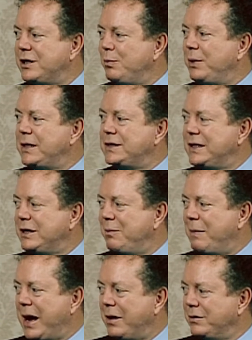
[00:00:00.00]
someplace in a
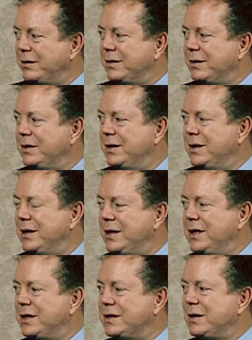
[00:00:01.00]
mountain,
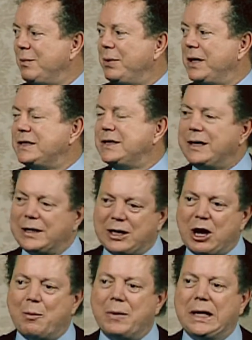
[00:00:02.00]
someplace in a
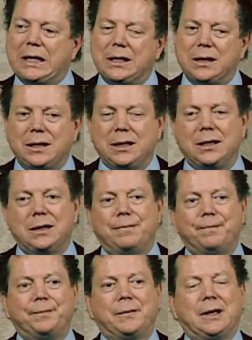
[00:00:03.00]
coming.
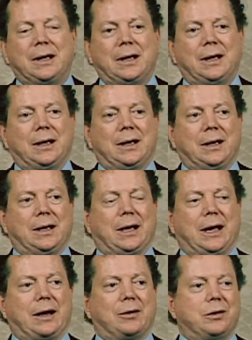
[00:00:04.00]

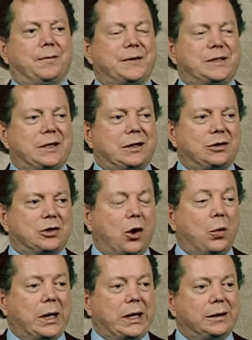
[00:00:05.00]
I don't know if it's in a
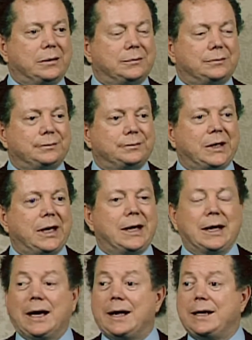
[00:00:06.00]
going.
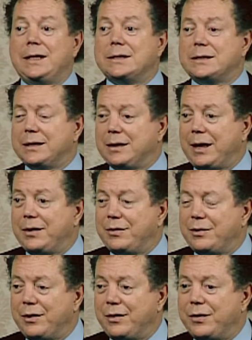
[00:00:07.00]
Yeah, it is.
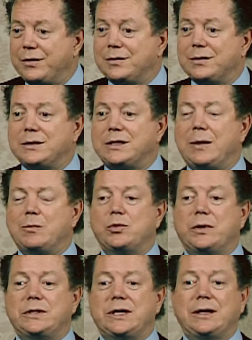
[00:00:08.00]
There are statements
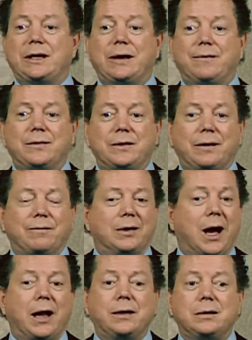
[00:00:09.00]
where it said they've
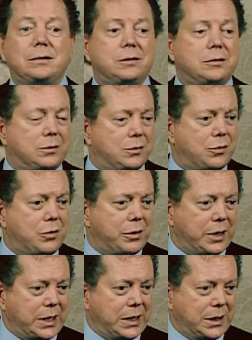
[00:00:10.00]
gone to
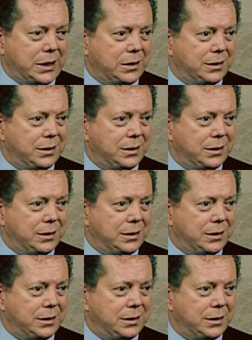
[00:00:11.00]
glory.